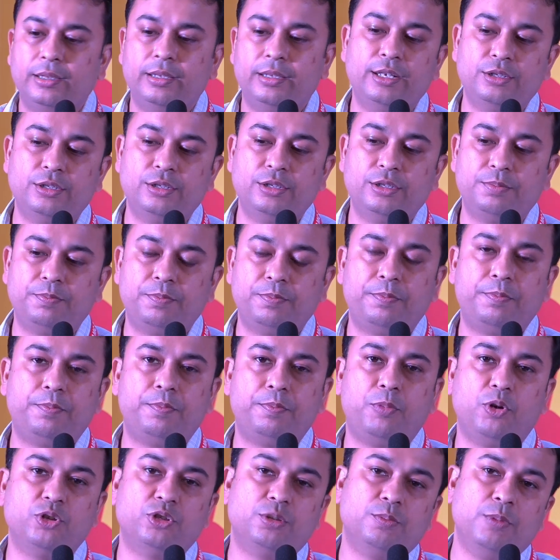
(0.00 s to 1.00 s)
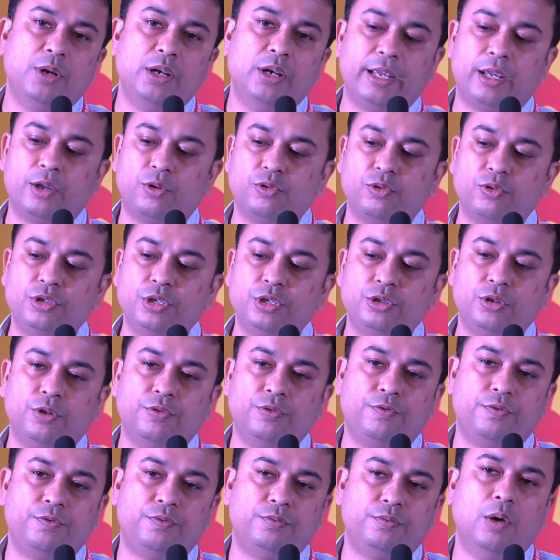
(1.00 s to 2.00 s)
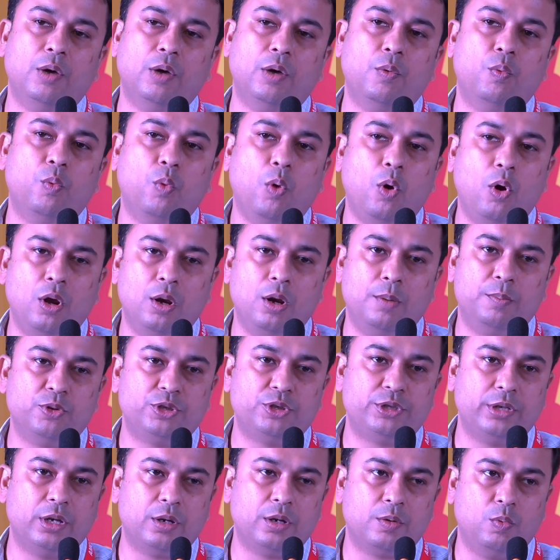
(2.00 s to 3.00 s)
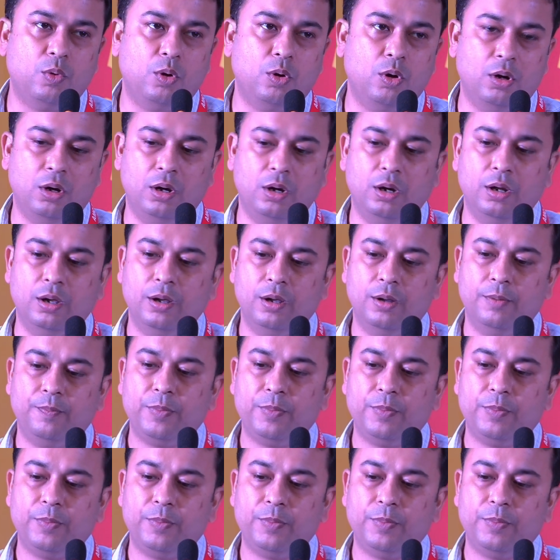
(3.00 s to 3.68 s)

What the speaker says: There is possible necrosis of the wall, posterior wall.